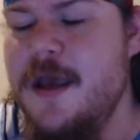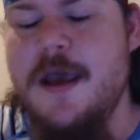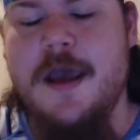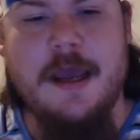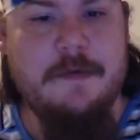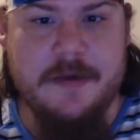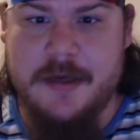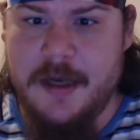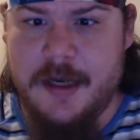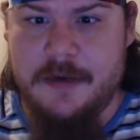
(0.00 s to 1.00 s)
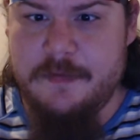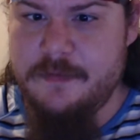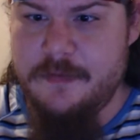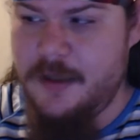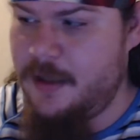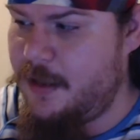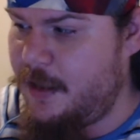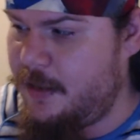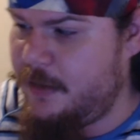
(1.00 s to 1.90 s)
If you got a